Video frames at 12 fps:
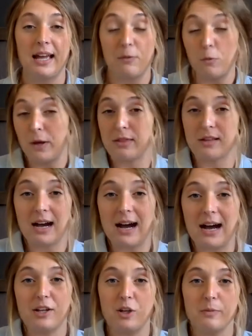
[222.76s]
with
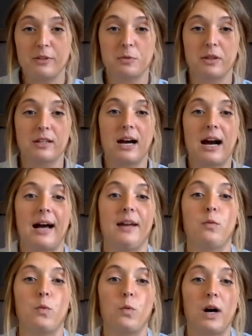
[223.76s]
God, humans with
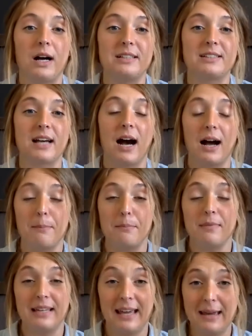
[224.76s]
God, was
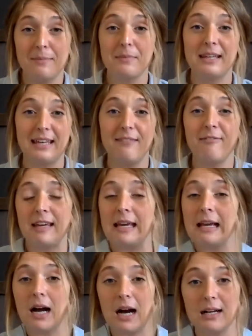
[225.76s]
him
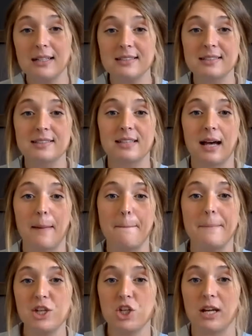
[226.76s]
giving us a
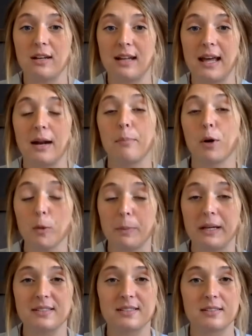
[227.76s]
mission and a
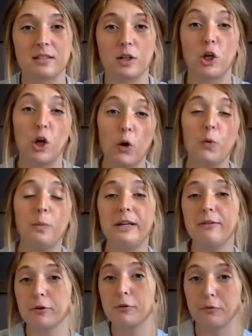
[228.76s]
purpose. Go be
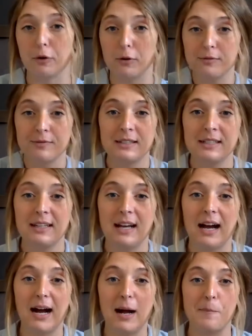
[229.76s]
fruitful.
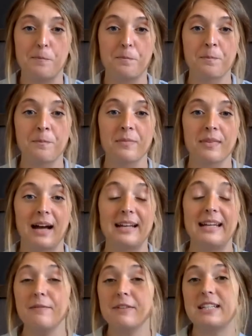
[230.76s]
An
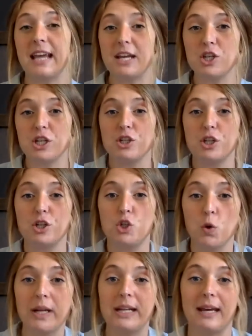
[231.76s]
invitation to
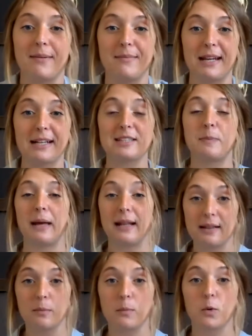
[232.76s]
join him in
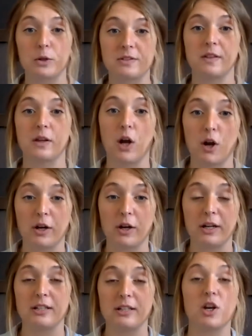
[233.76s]
expanding the borders of the
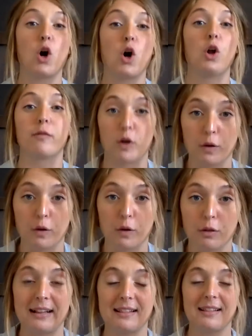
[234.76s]
garden to all of earth,
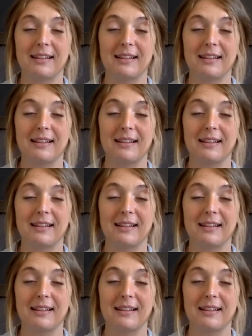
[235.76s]
right?